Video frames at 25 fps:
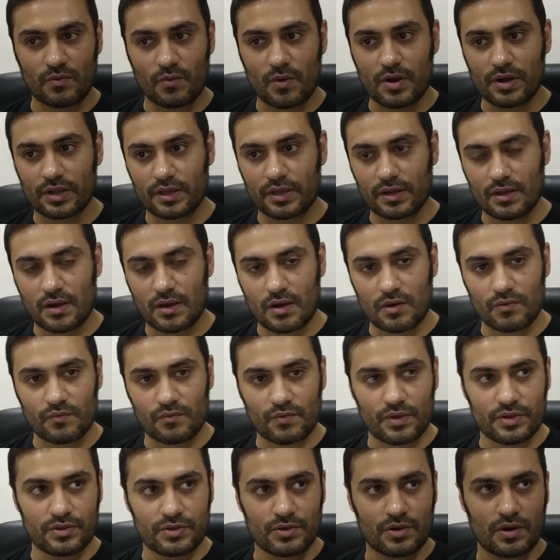working out,
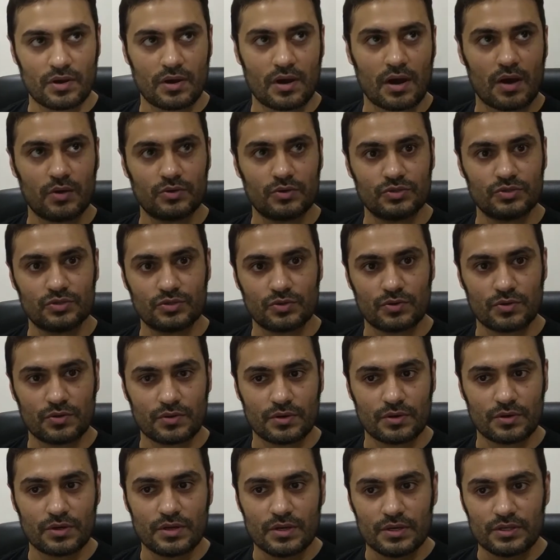when you're
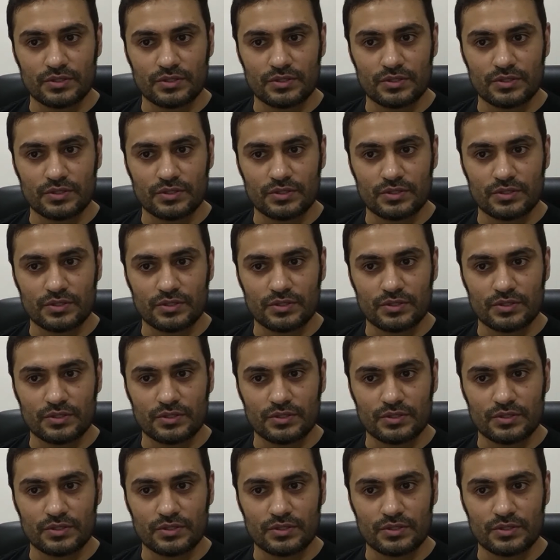outdoor